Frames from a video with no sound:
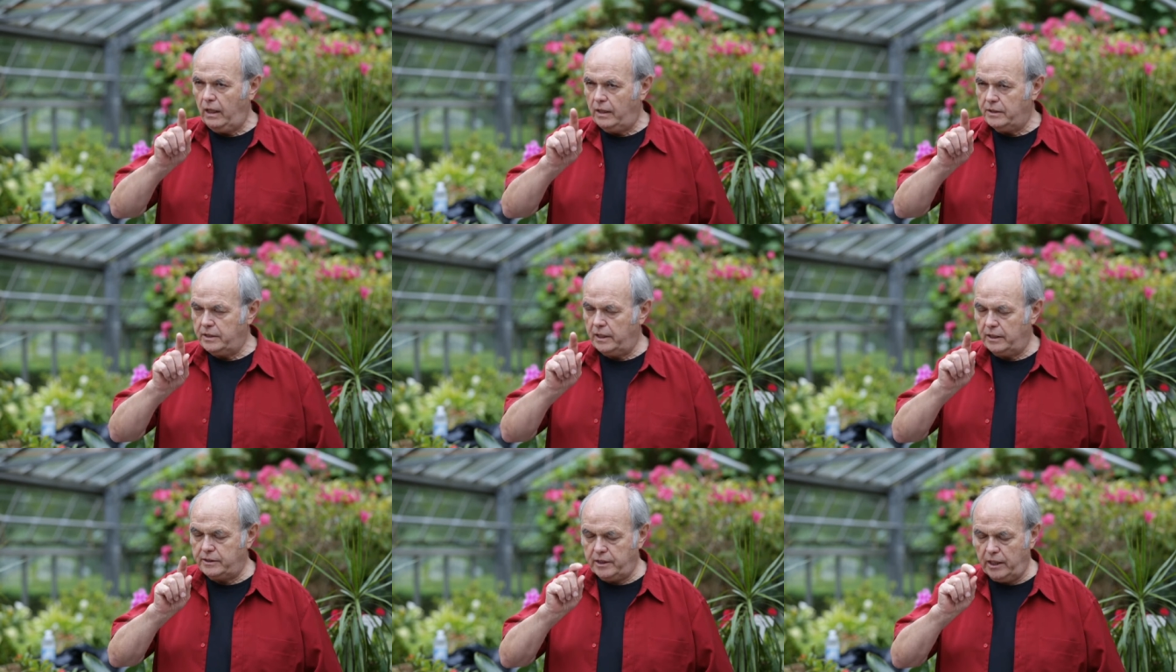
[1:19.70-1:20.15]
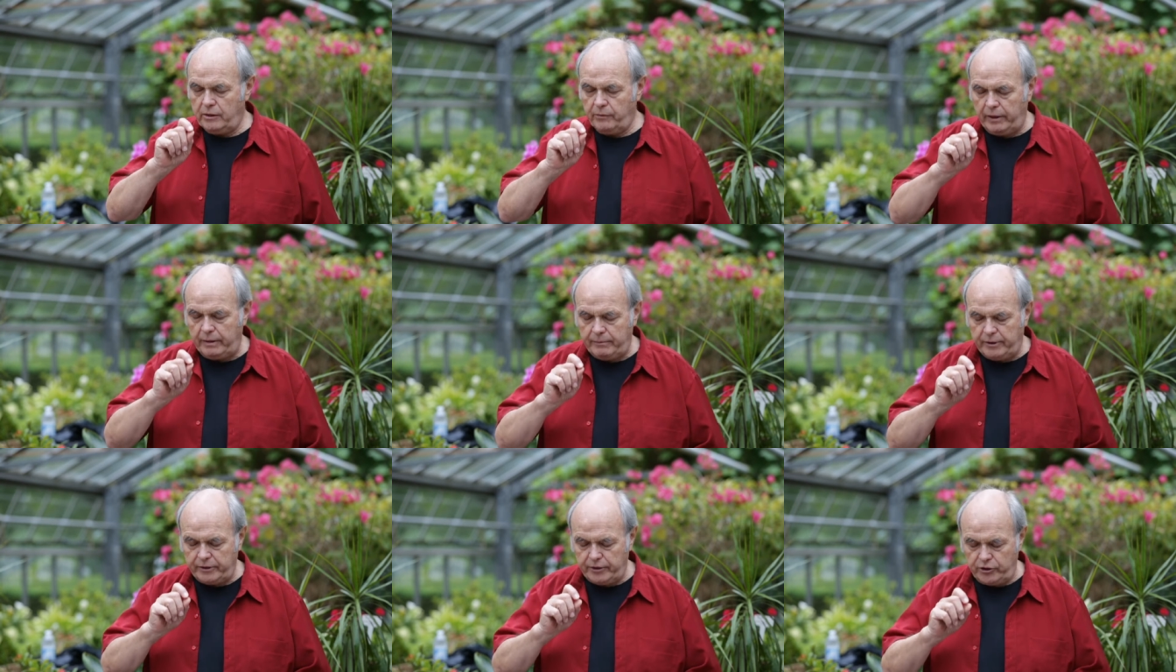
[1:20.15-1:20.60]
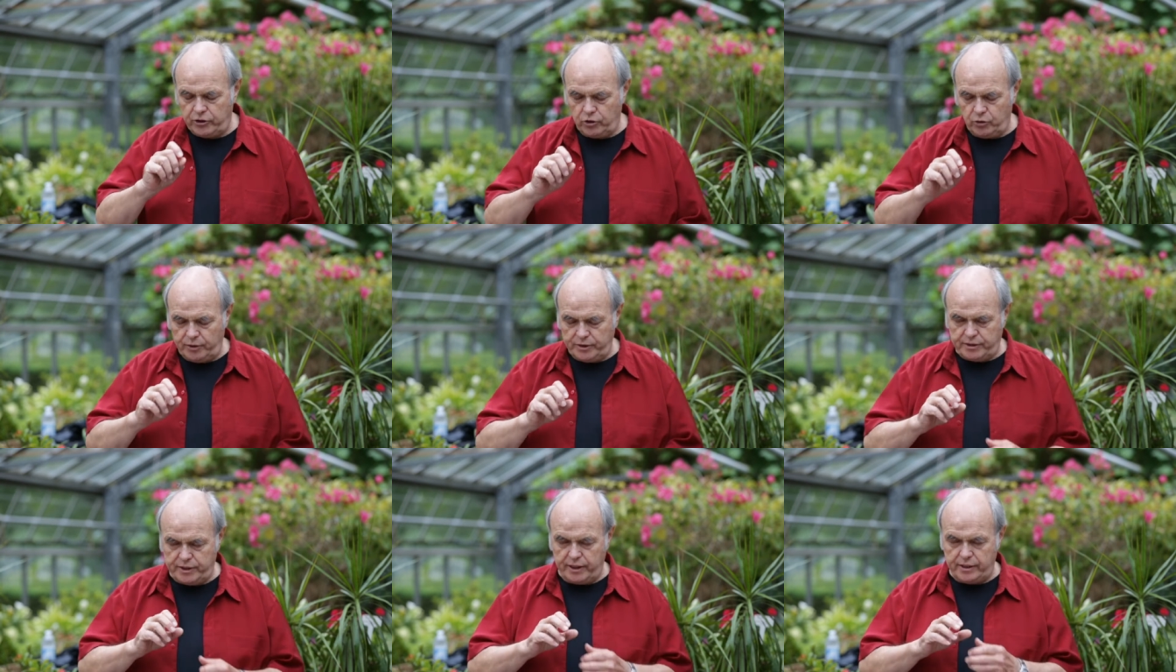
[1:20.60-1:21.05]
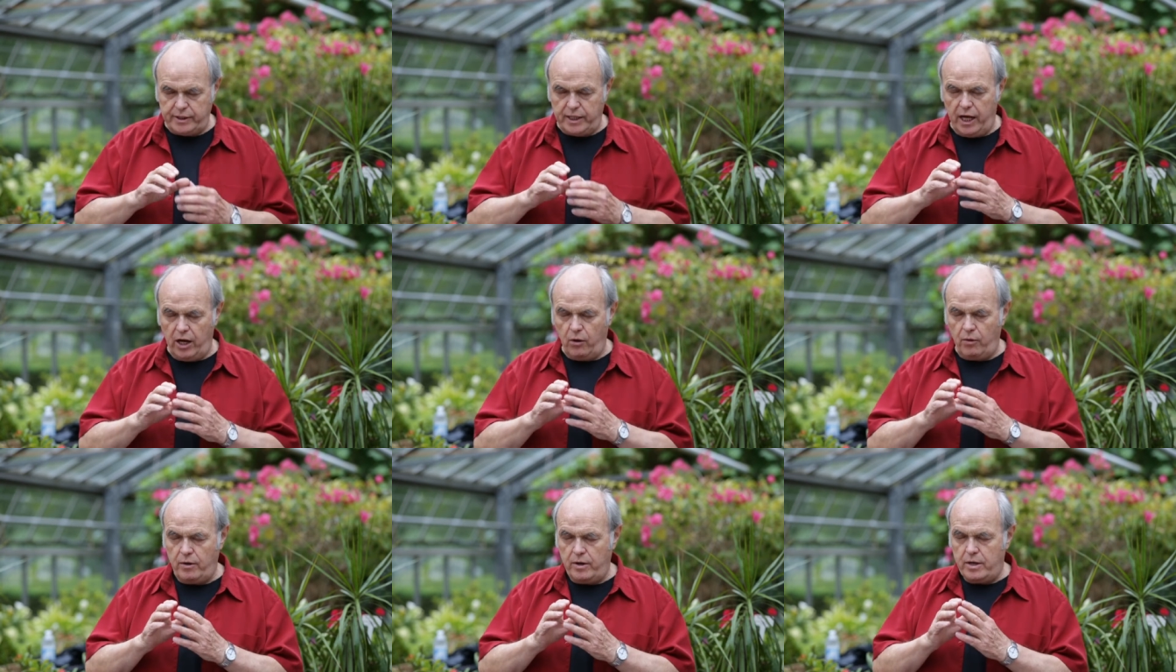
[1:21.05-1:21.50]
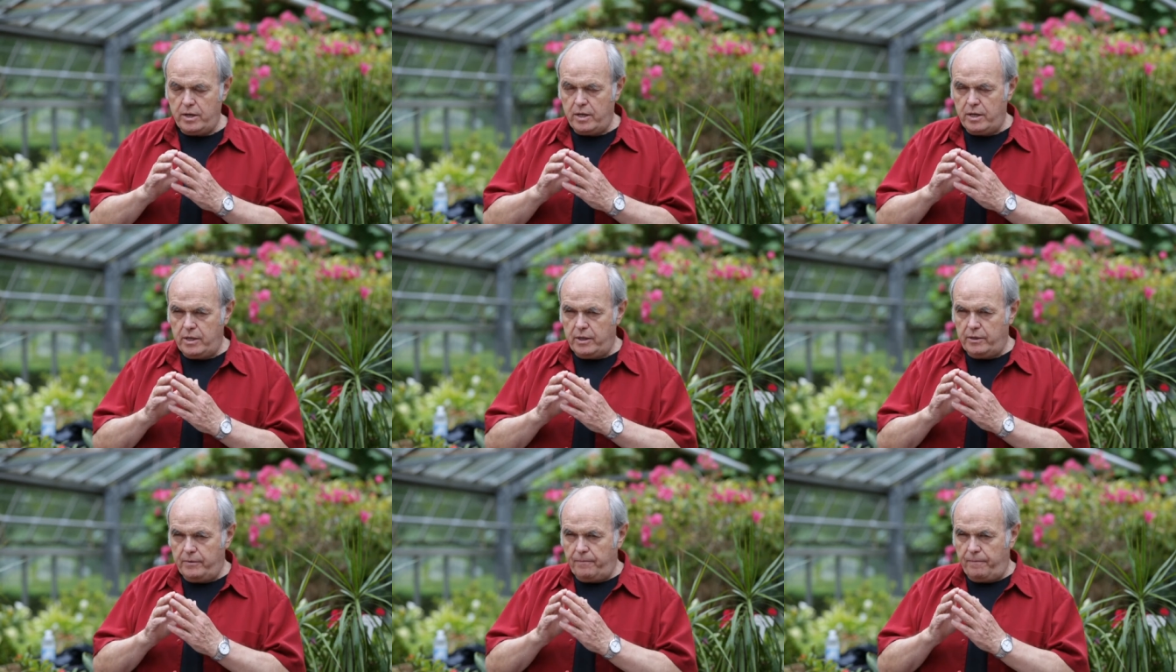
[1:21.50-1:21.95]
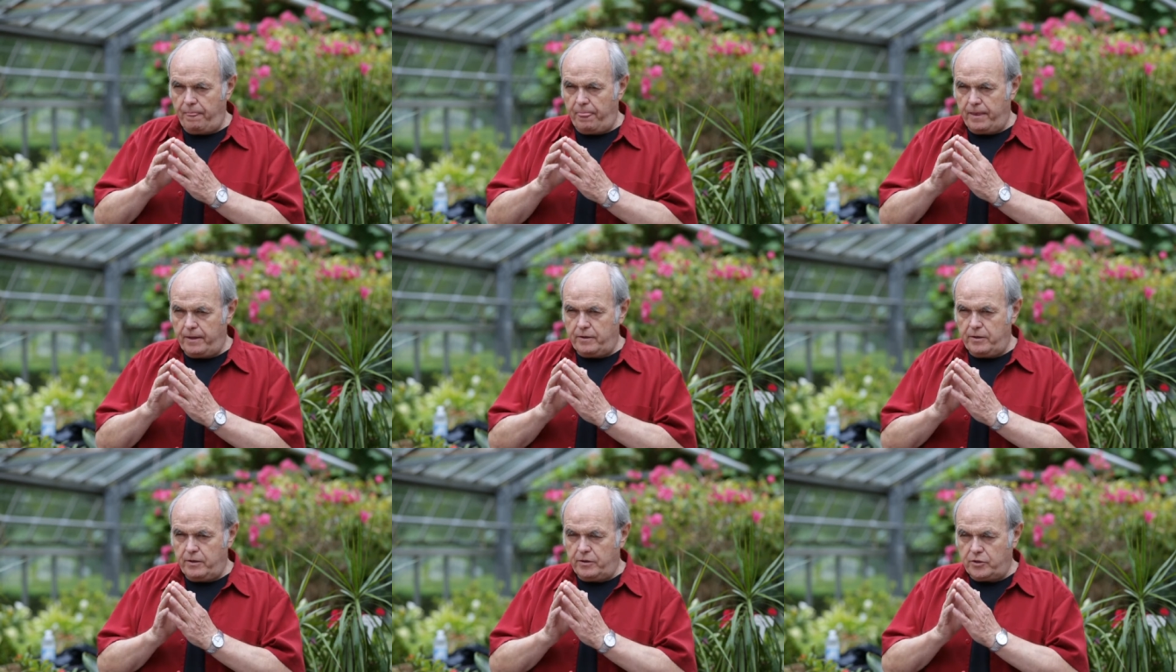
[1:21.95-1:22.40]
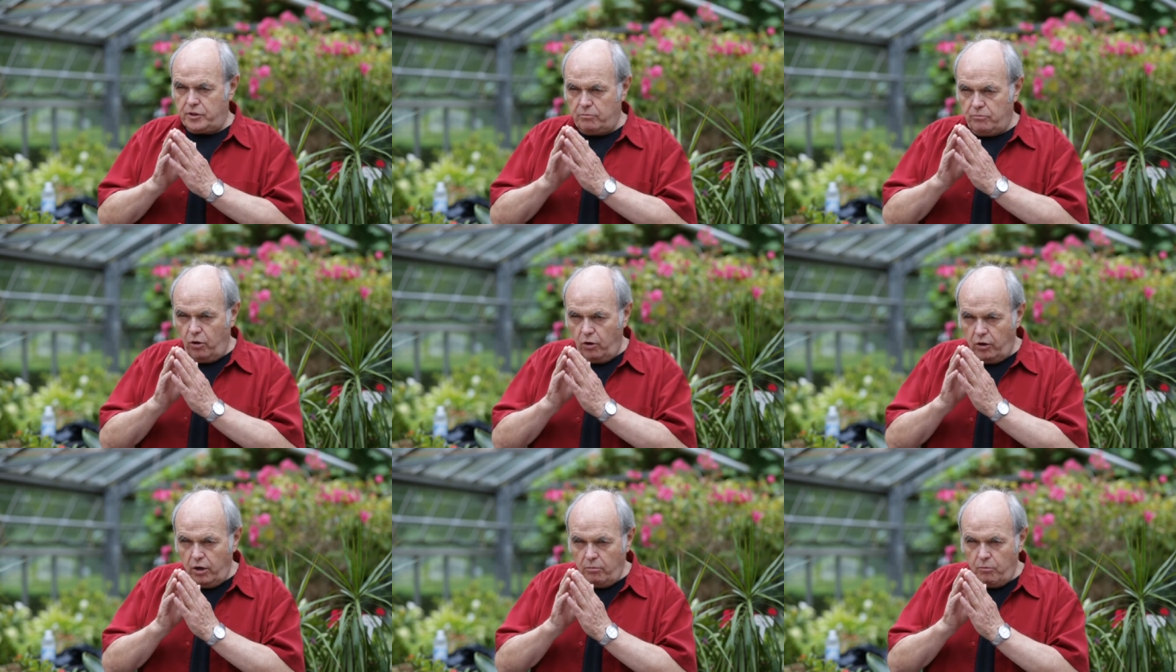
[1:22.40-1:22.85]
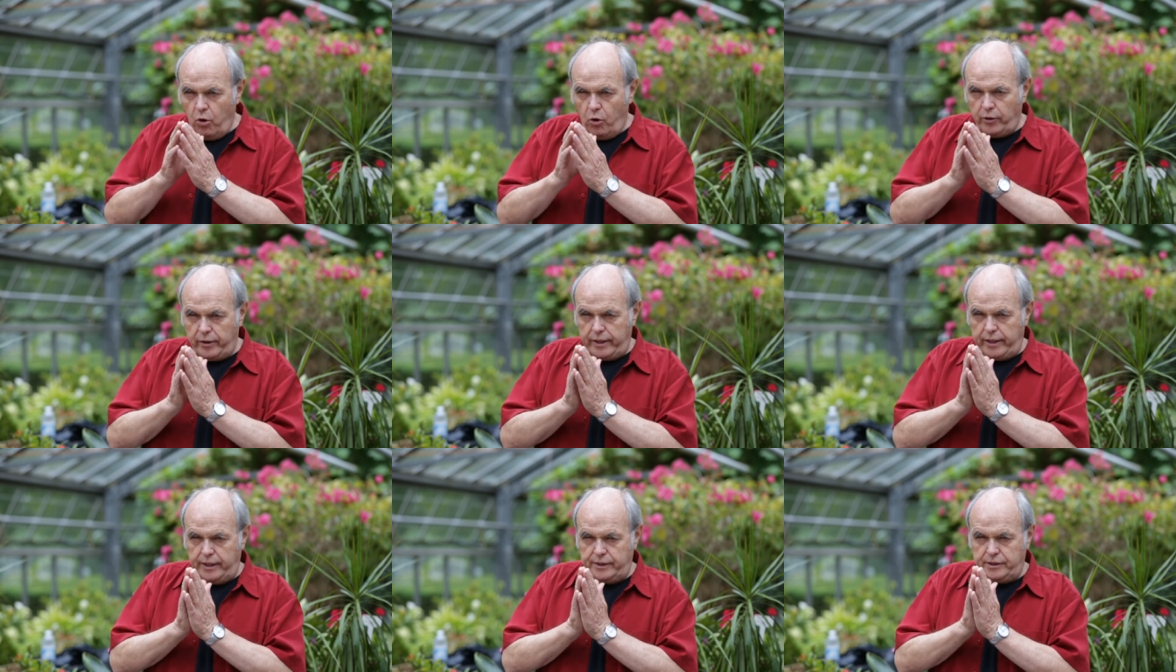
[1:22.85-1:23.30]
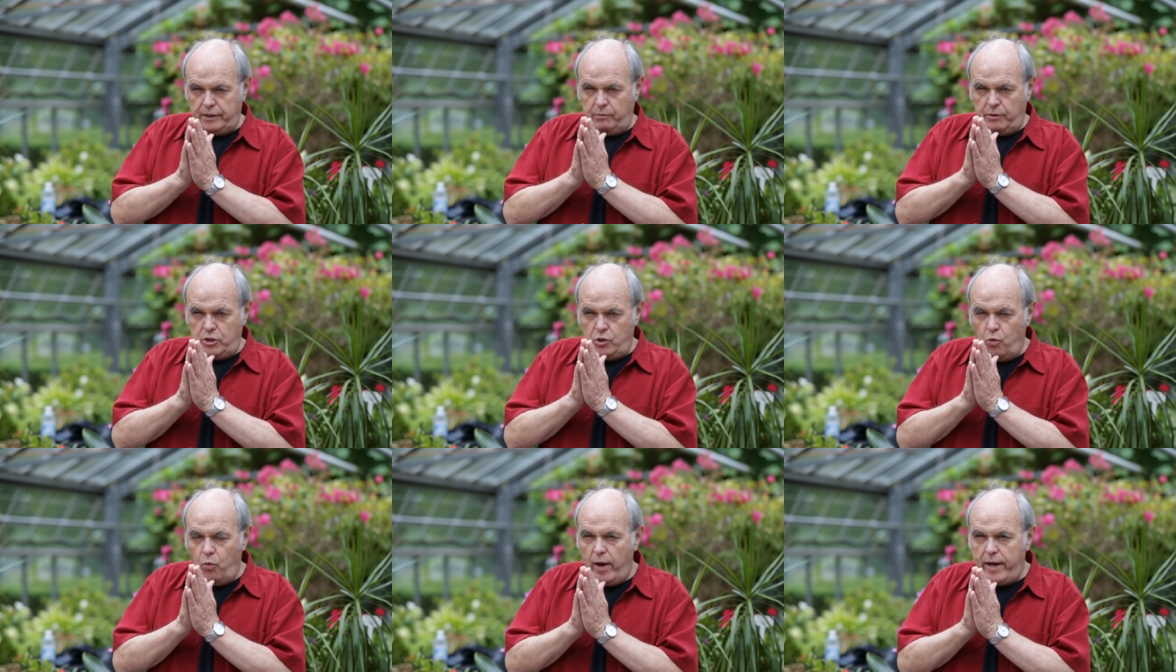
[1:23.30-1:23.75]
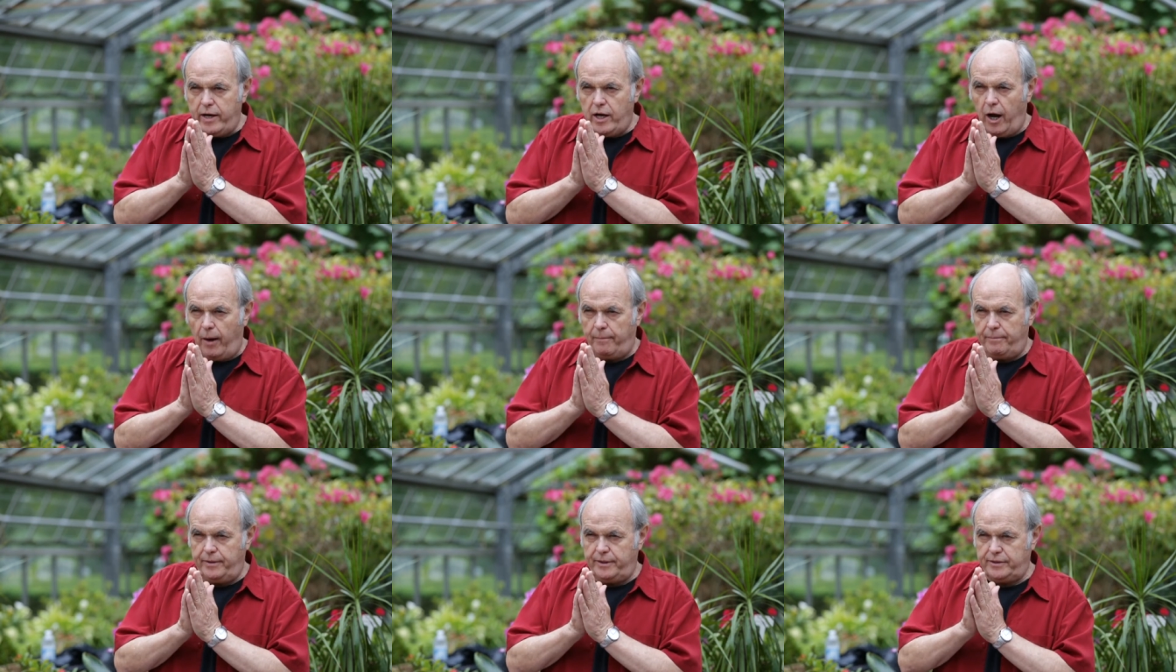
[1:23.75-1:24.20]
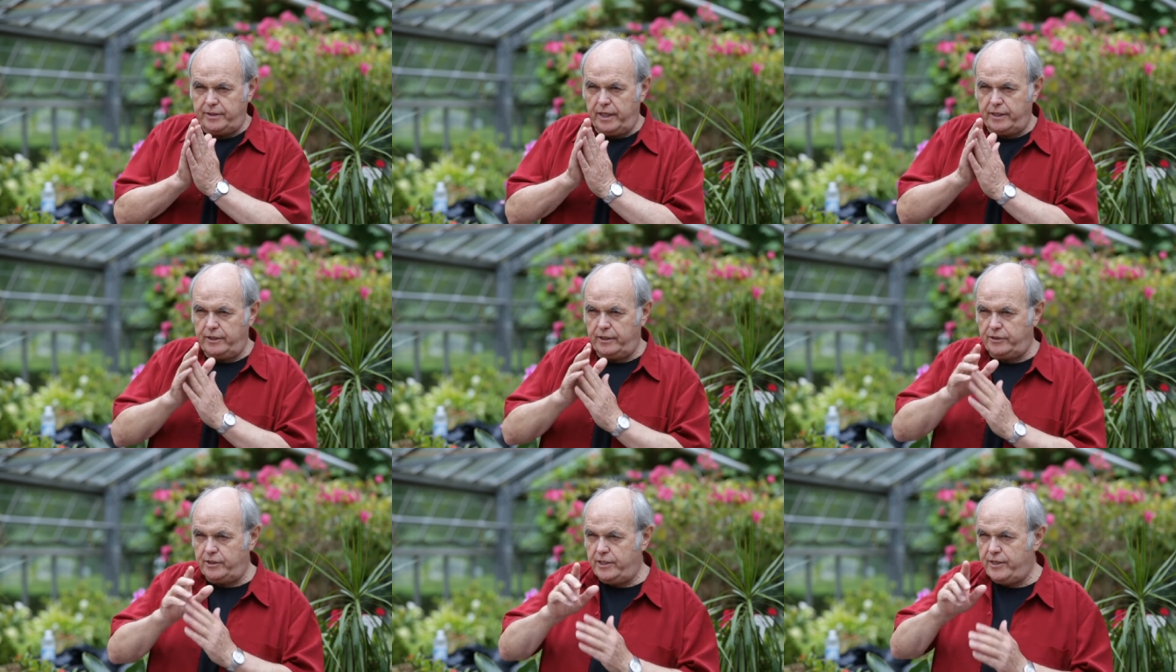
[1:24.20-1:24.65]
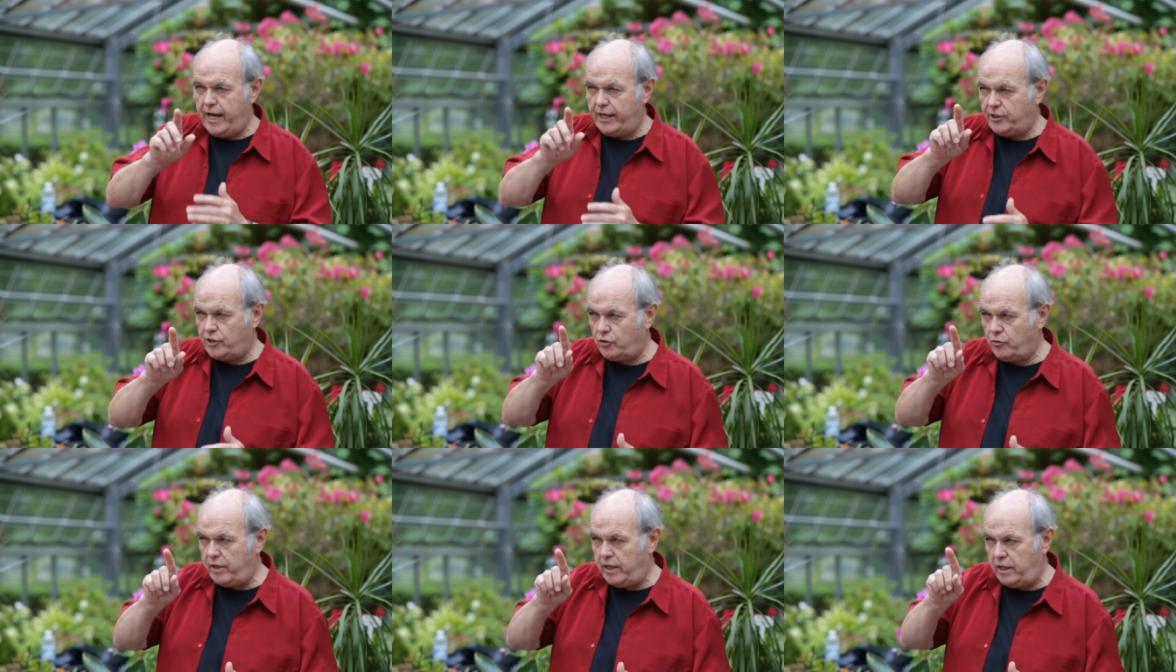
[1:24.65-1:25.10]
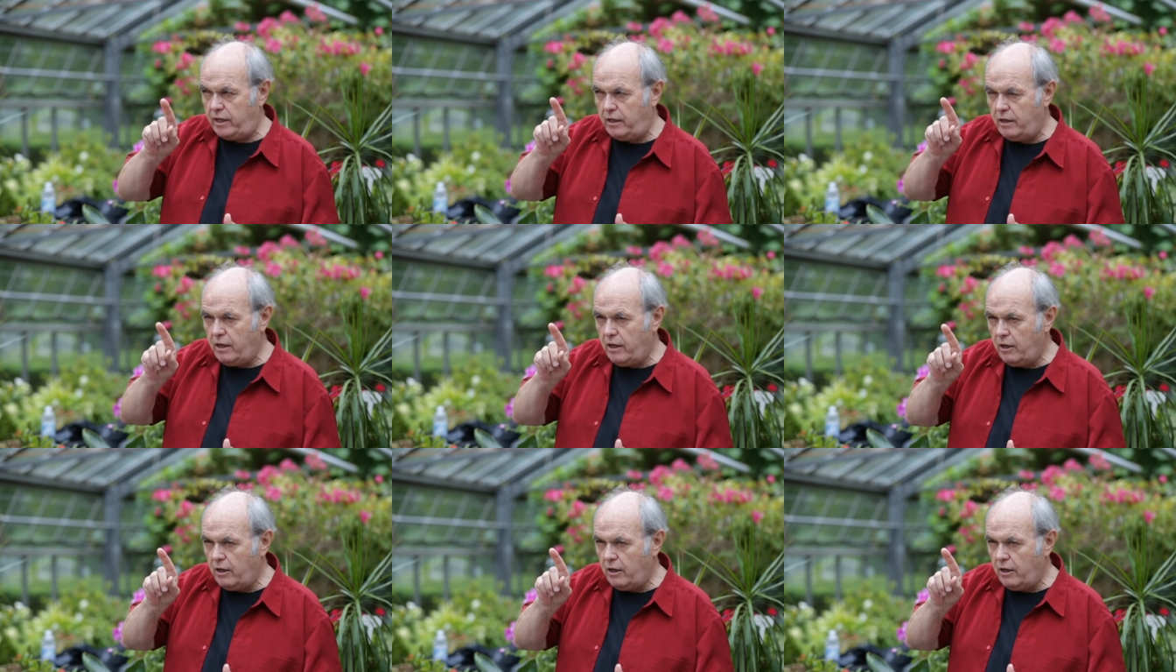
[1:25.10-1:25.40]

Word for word: He said, I tell you what I'm going to do. He said, now, tomorrow morning, he said, when you wake up, he said, you see that tree?